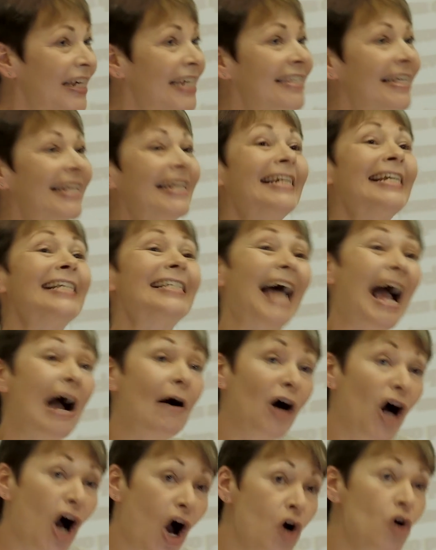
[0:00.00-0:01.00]
is that it is
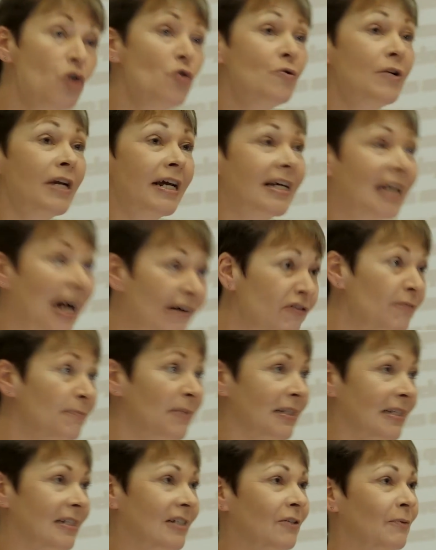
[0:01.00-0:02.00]
our own
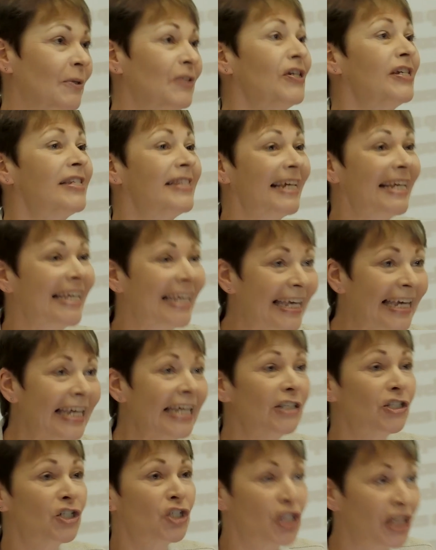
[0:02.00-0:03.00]
government which is the
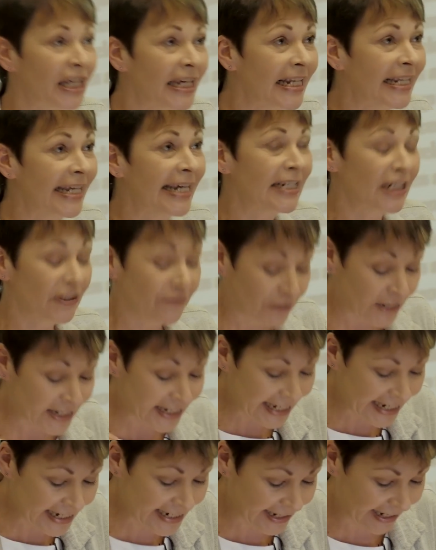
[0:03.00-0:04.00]
key cheerleader for
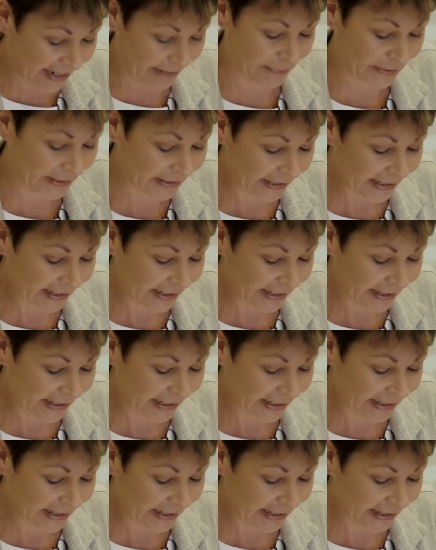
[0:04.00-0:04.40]
TTIP.